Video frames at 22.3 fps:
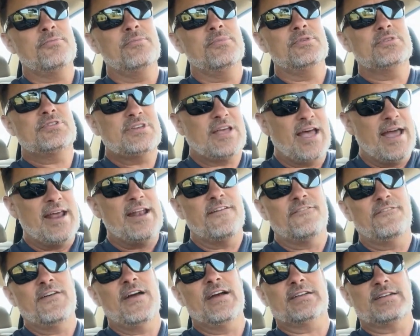side
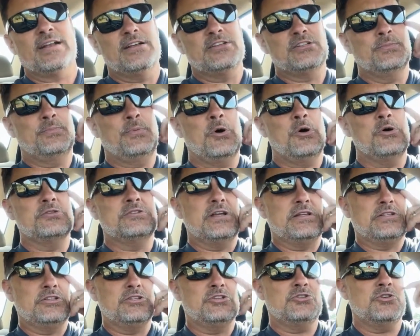effect, I suppose,
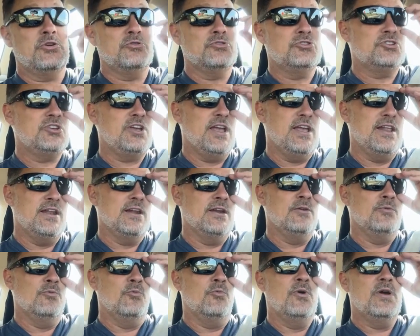that's
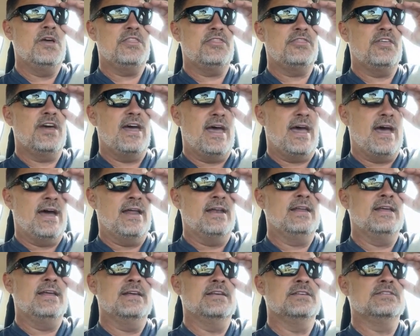associated with
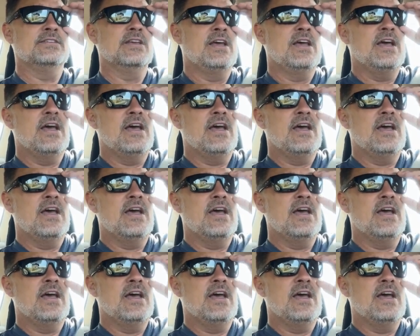that is